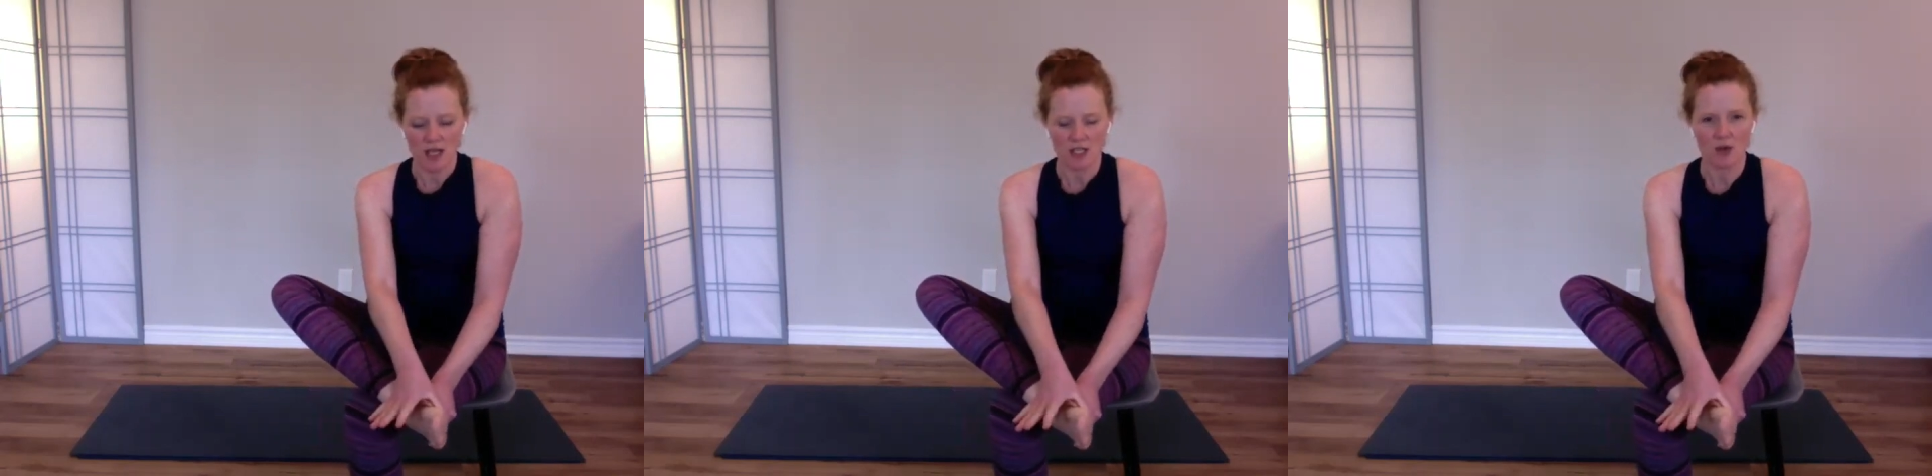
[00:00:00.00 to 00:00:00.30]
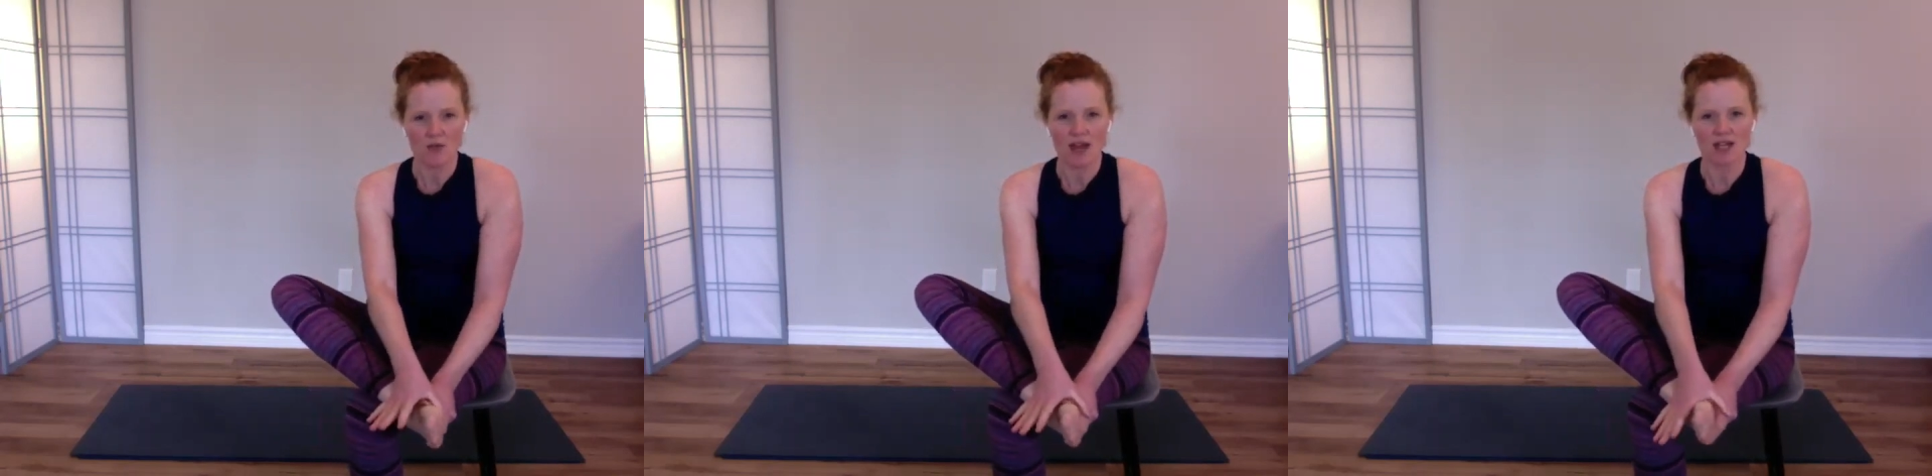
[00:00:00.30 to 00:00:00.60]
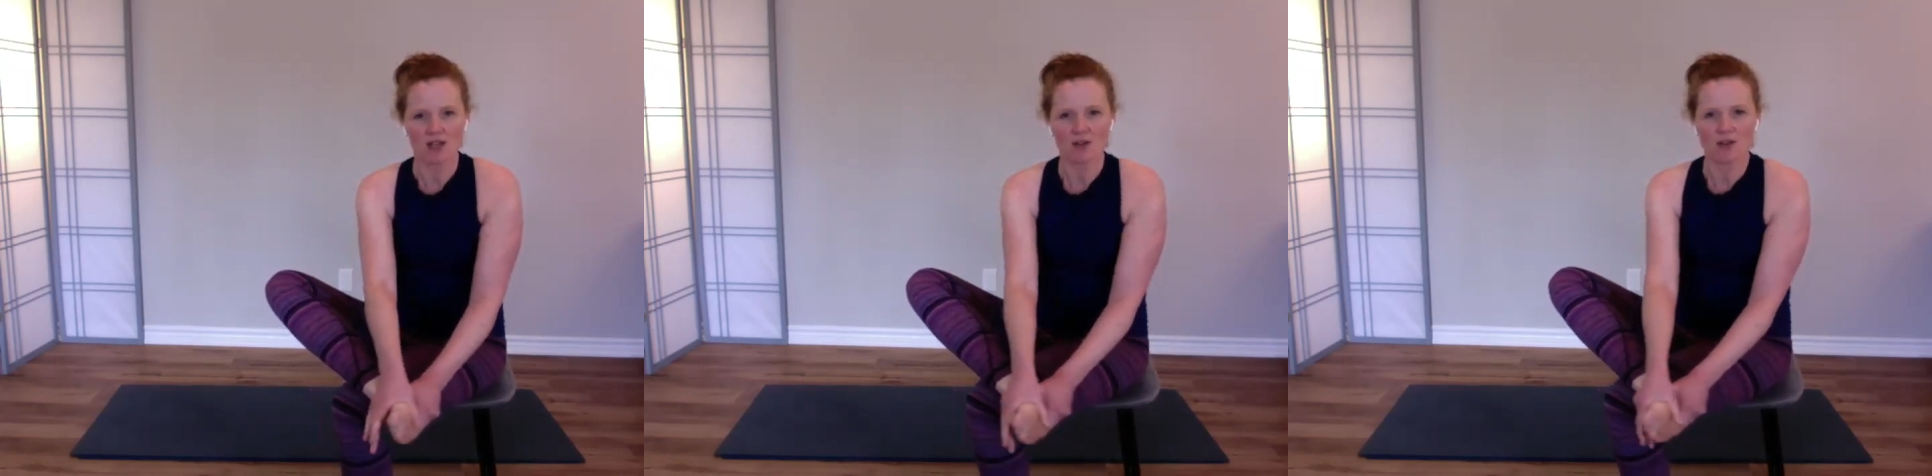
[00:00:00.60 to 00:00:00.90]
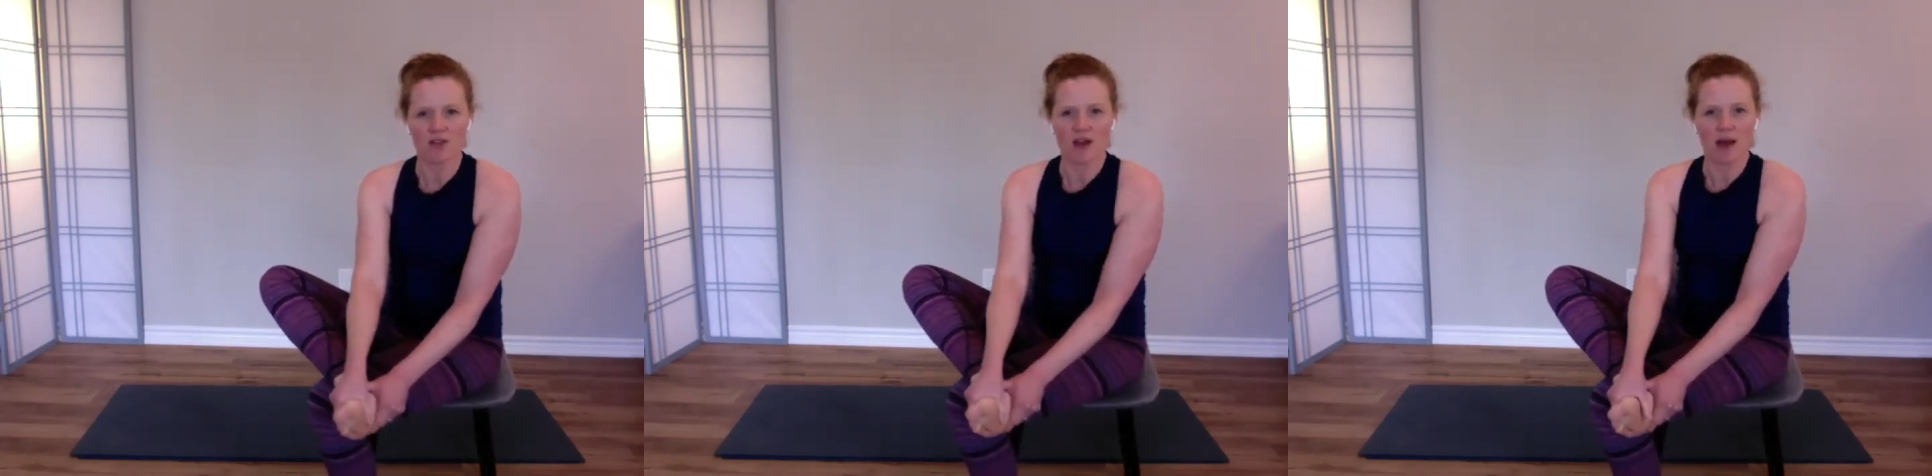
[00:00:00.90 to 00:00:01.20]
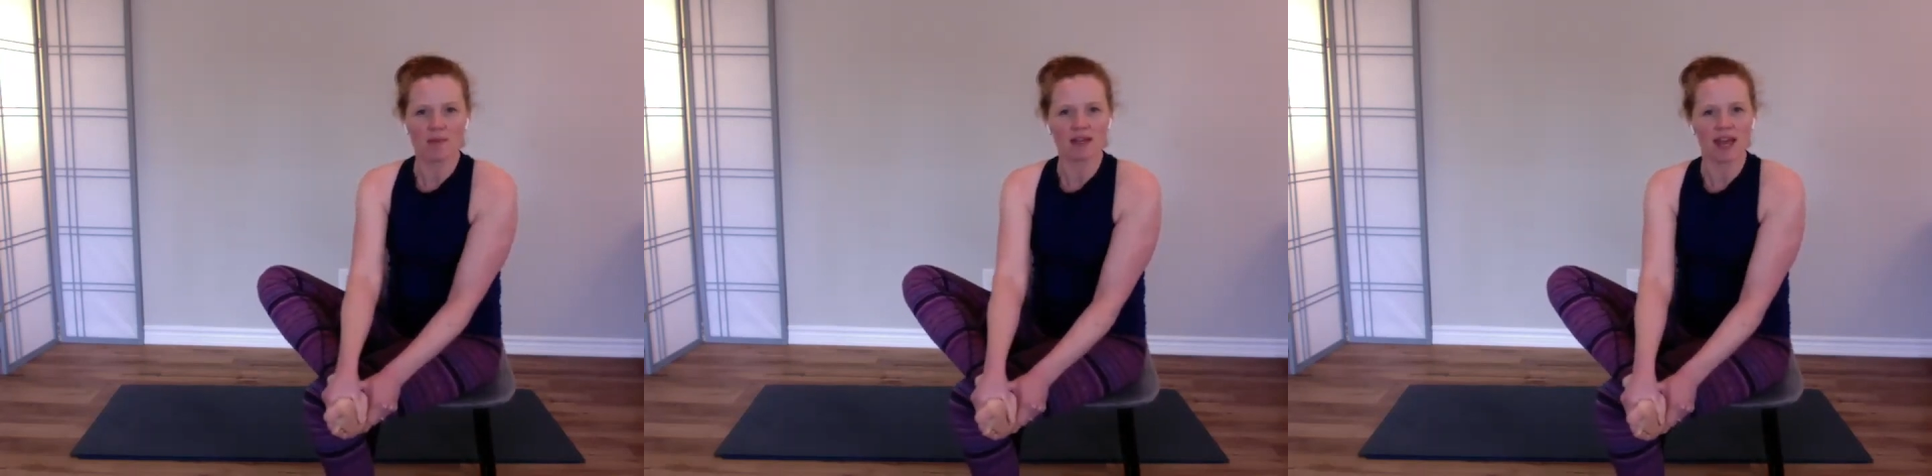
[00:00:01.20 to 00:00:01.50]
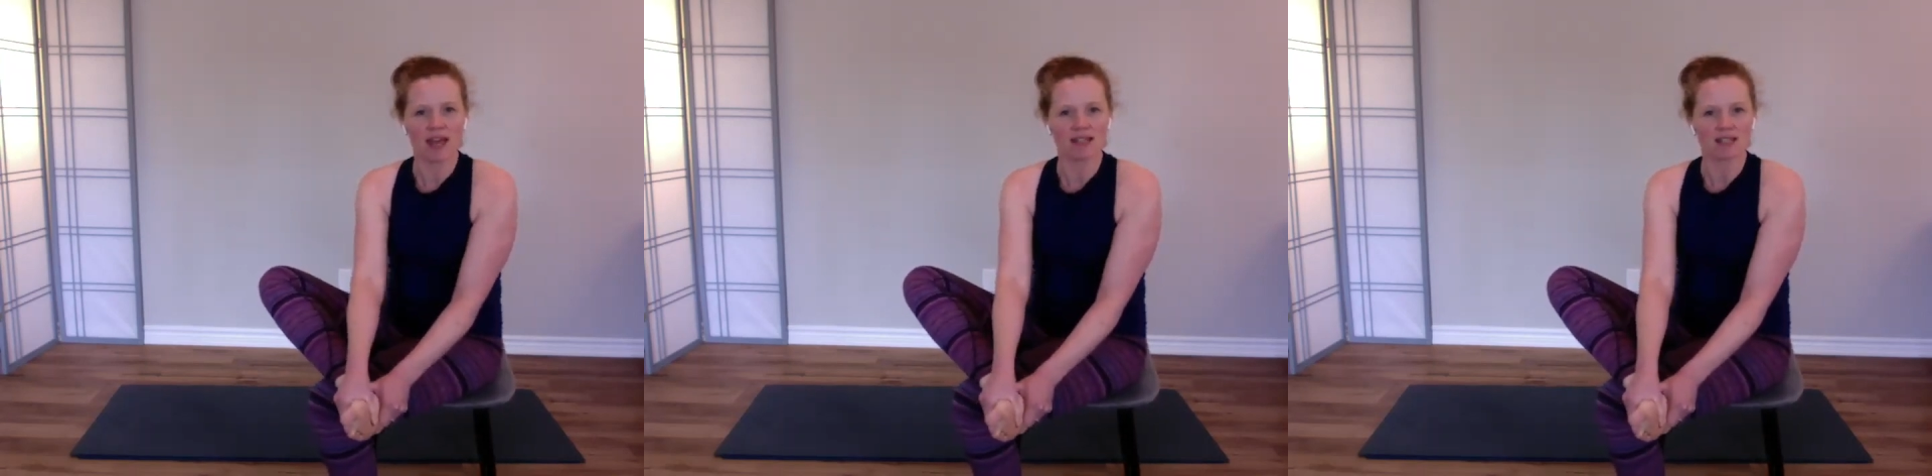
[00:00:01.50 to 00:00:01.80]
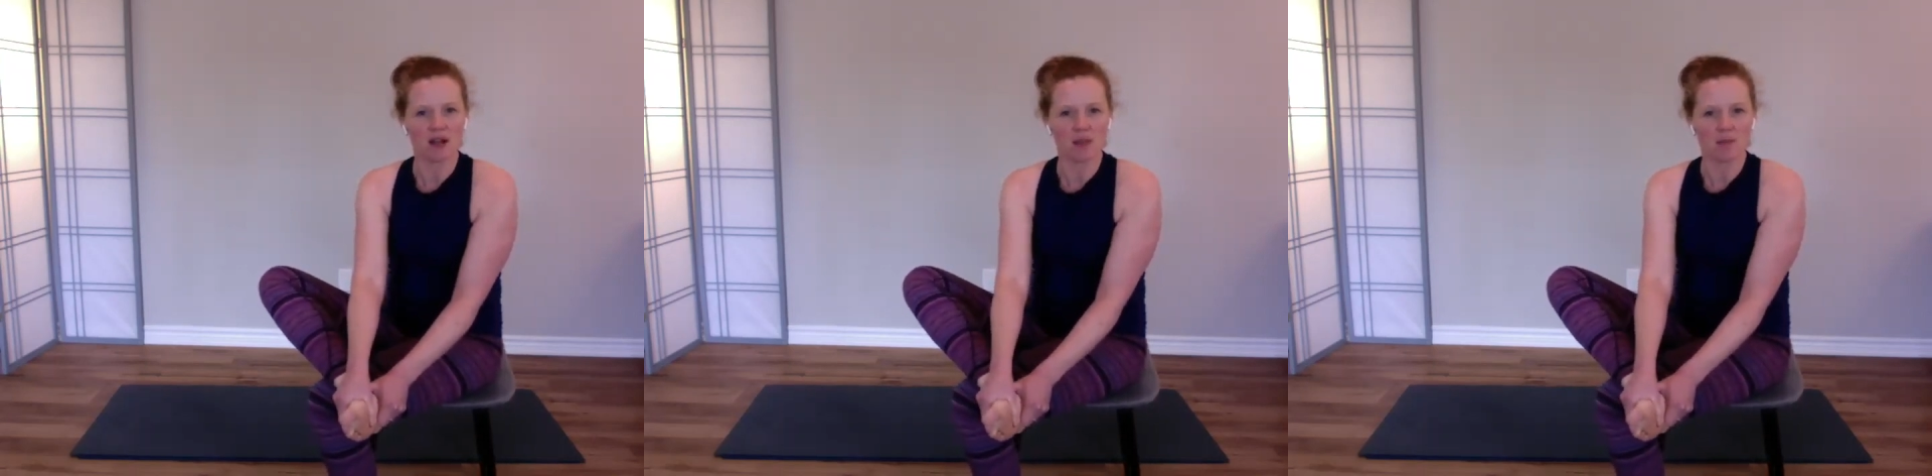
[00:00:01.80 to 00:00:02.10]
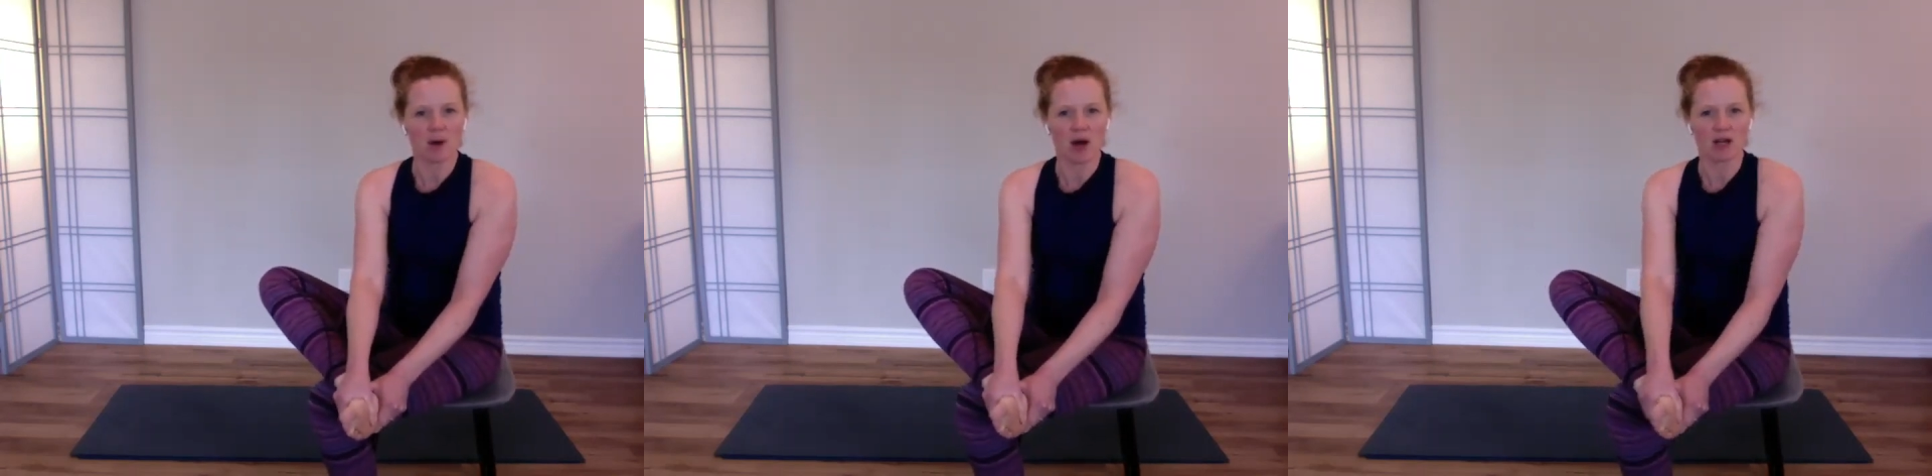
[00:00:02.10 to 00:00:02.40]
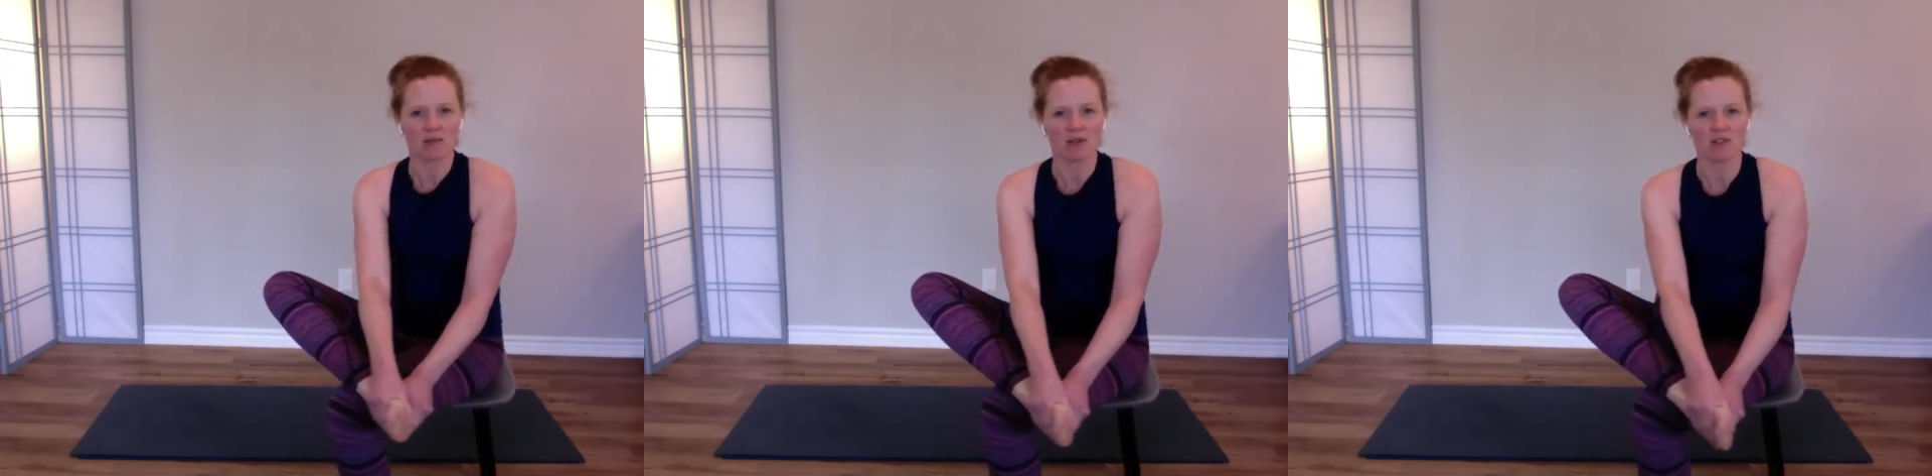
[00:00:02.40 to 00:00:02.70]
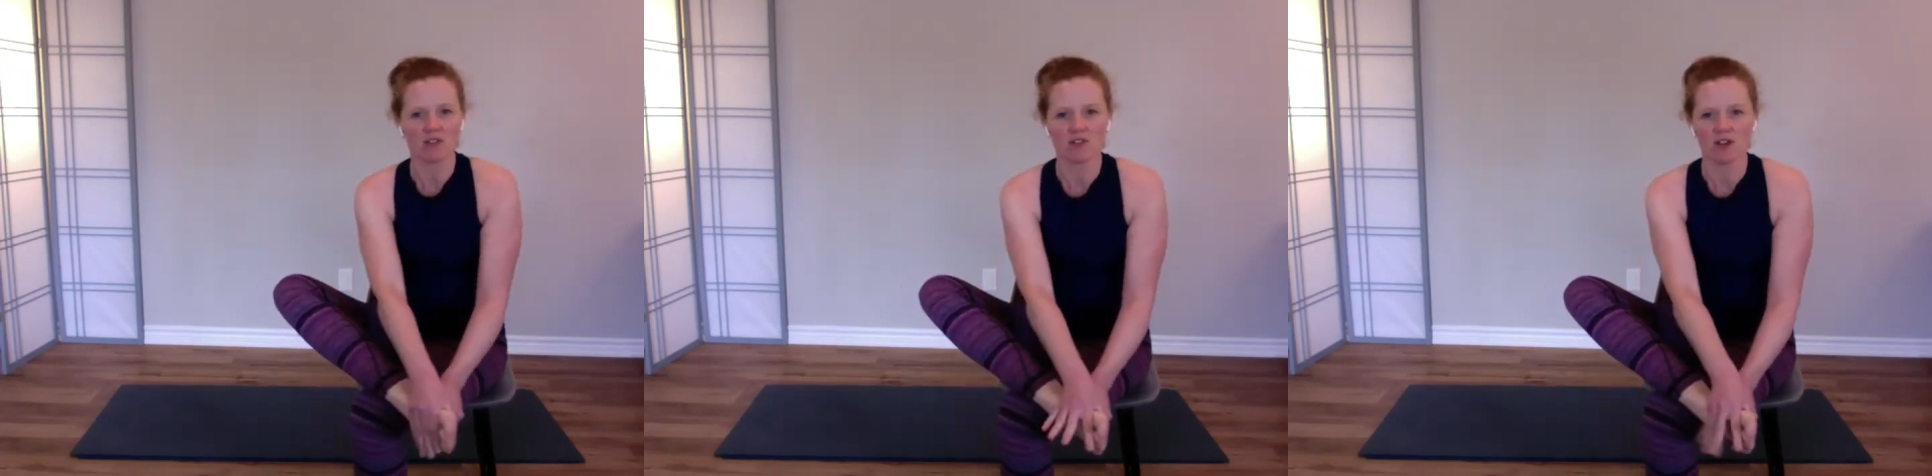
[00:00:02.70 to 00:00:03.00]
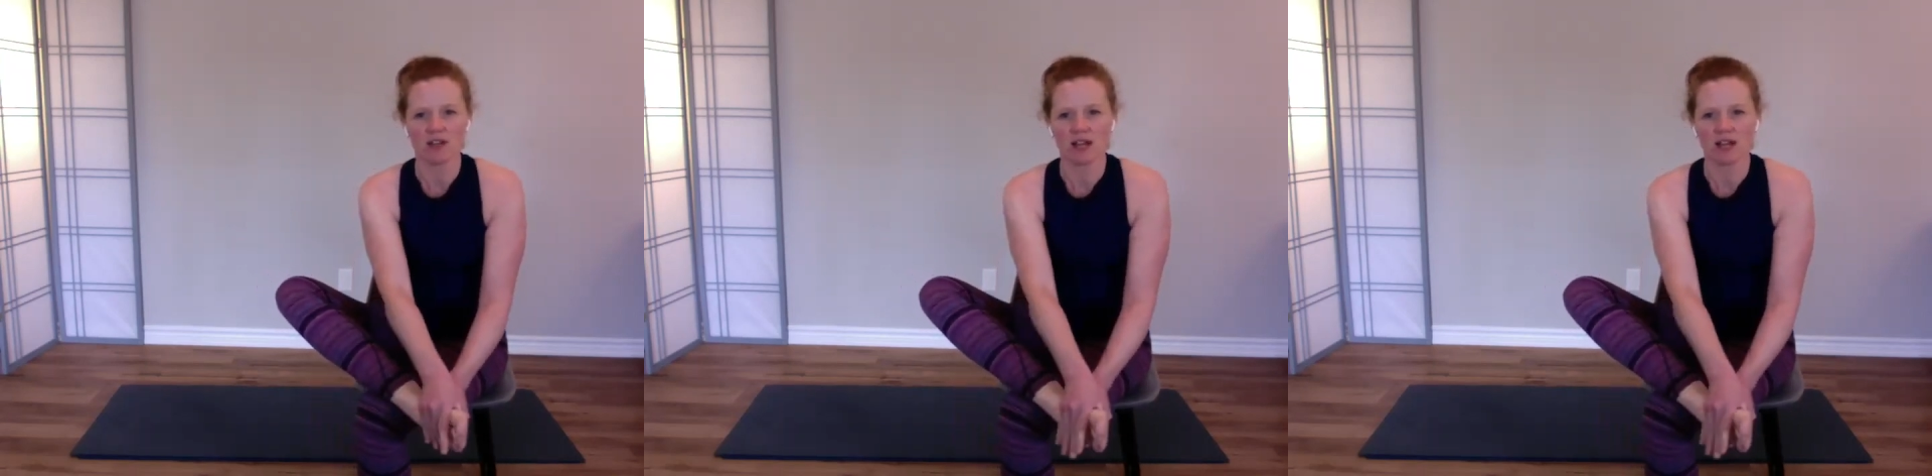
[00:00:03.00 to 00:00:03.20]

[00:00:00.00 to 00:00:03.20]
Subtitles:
so that your thumb again is on the bottom of the foot